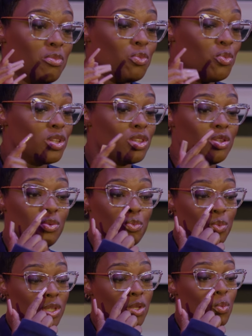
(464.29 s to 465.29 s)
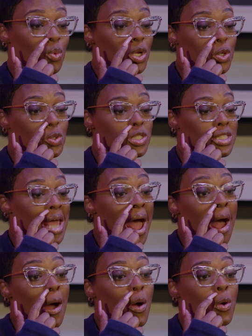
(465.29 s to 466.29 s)
with the windows
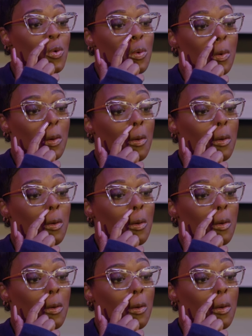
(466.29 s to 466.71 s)
down,